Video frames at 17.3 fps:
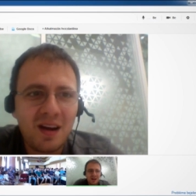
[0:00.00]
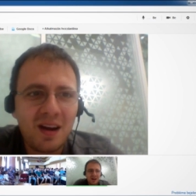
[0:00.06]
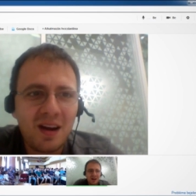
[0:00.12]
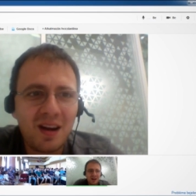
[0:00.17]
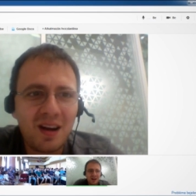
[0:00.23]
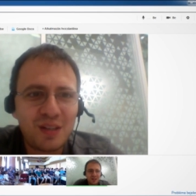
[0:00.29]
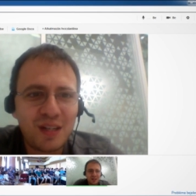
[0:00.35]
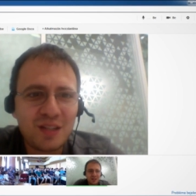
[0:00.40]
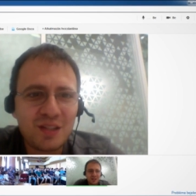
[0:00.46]

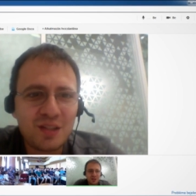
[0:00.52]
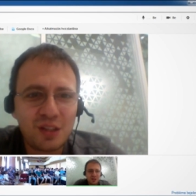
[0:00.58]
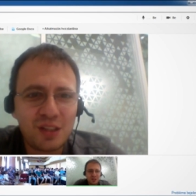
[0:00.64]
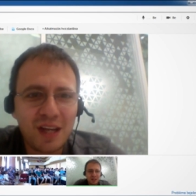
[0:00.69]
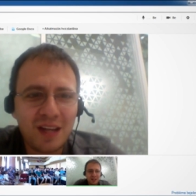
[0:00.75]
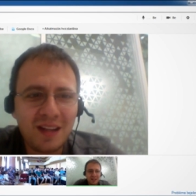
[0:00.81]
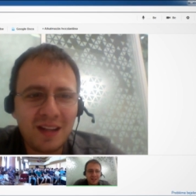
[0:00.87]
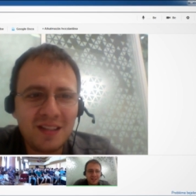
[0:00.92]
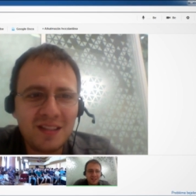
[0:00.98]
Raise your hand
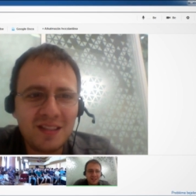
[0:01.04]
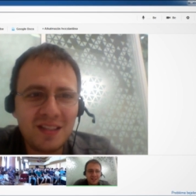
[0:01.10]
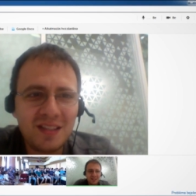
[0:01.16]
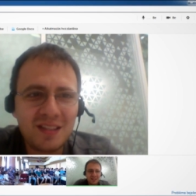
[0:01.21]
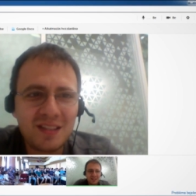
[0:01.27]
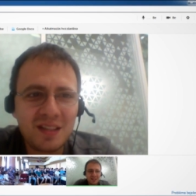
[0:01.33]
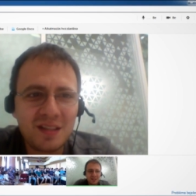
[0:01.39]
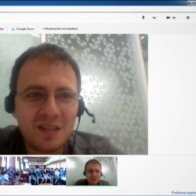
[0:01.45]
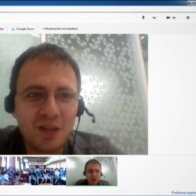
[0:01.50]
if this is
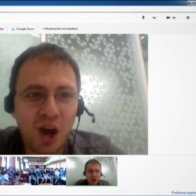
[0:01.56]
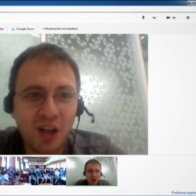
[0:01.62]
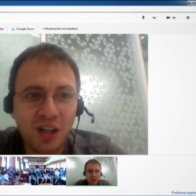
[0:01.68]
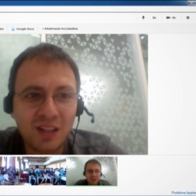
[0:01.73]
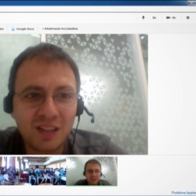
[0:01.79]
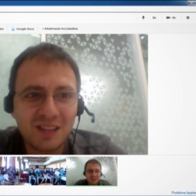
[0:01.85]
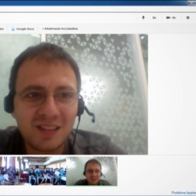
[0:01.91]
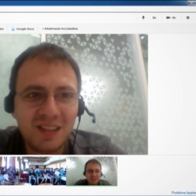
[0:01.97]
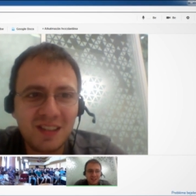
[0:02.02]
not
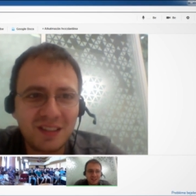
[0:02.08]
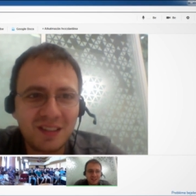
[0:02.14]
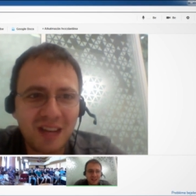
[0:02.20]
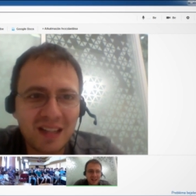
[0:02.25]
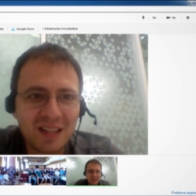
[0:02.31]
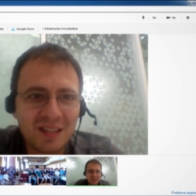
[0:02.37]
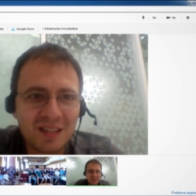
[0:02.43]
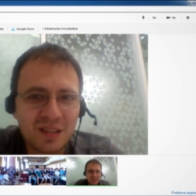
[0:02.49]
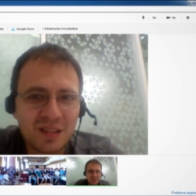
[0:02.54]
the last
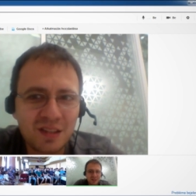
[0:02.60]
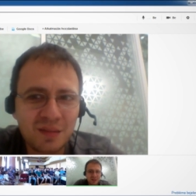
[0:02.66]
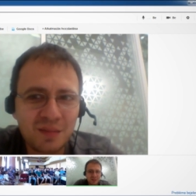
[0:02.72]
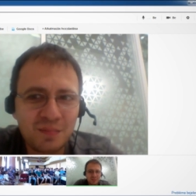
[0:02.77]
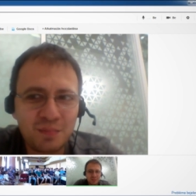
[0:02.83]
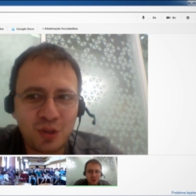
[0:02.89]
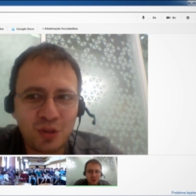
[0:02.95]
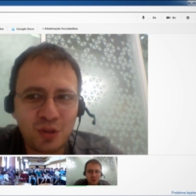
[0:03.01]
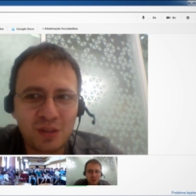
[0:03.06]

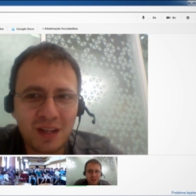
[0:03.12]
programming